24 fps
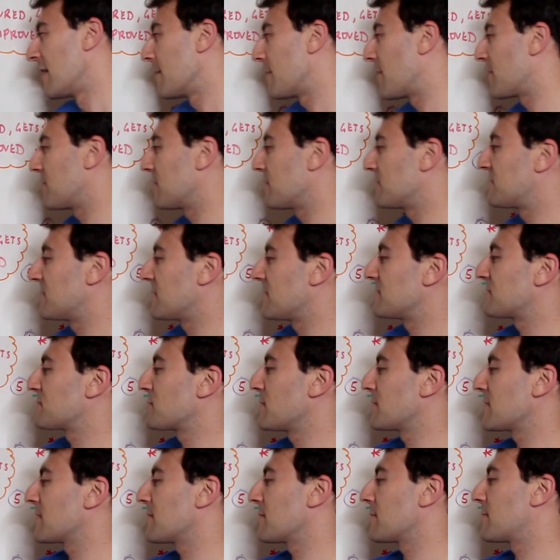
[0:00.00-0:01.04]
But there's a
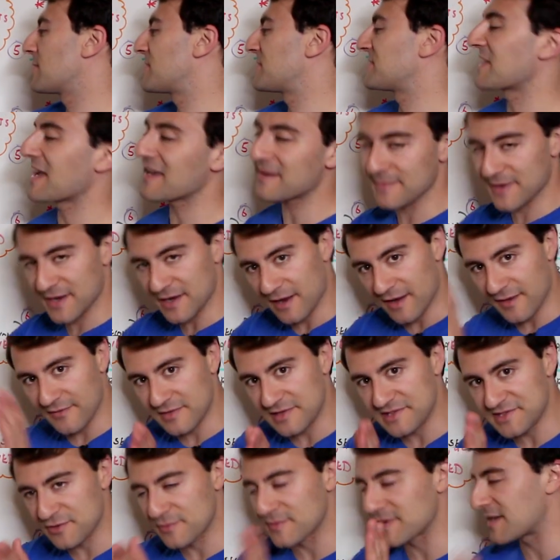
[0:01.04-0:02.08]
swimming segment of
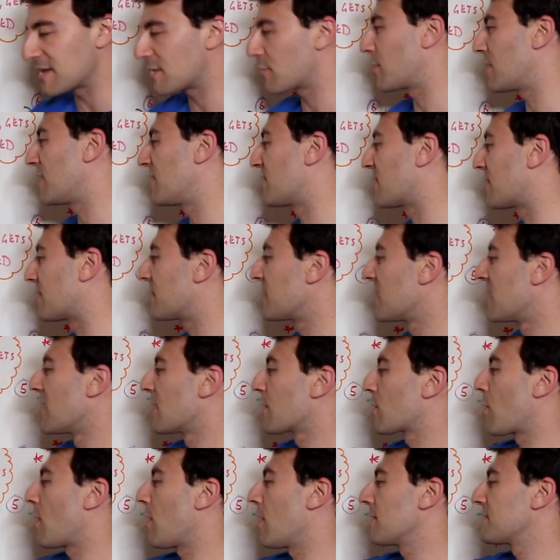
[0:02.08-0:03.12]
the swimming equation
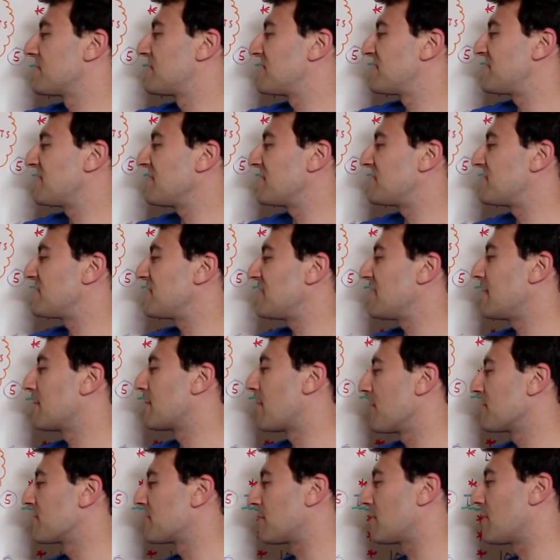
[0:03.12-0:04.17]
called CC
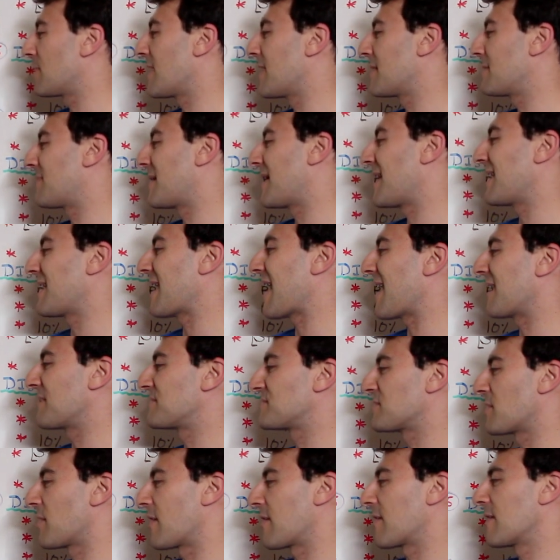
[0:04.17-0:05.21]
multiplied by
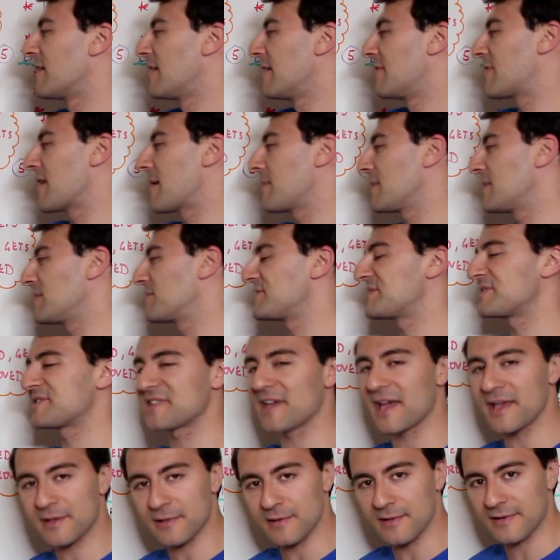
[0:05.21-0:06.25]
SR. That means
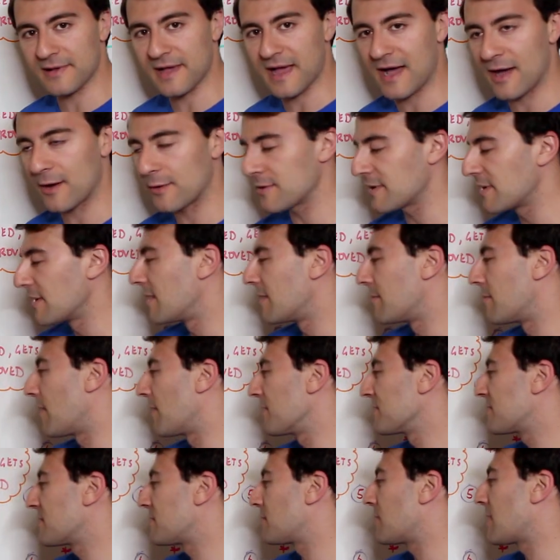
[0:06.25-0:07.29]
cycle count
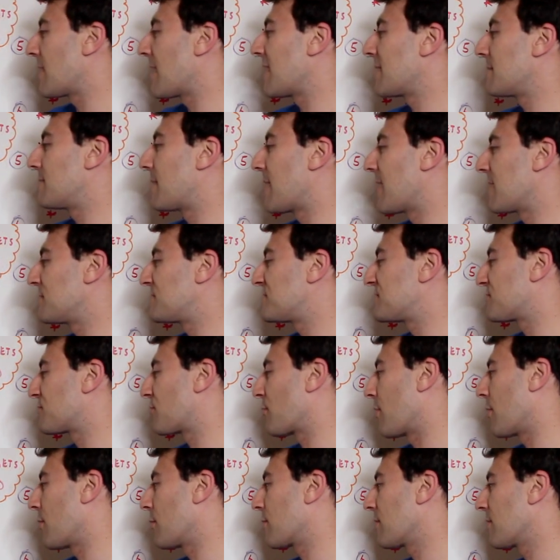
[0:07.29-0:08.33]
multiplied by
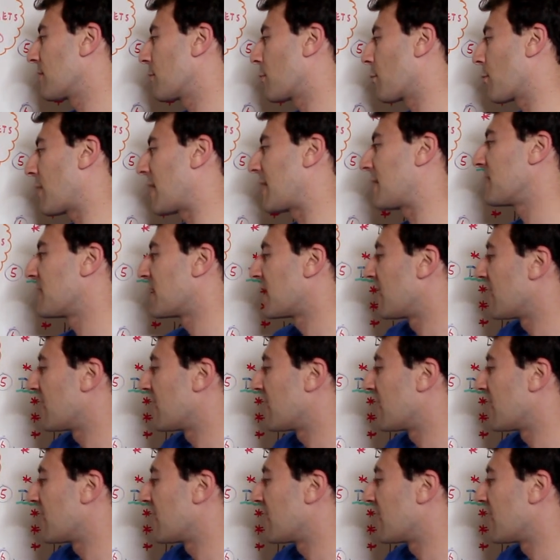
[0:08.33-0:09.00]
stroke rate.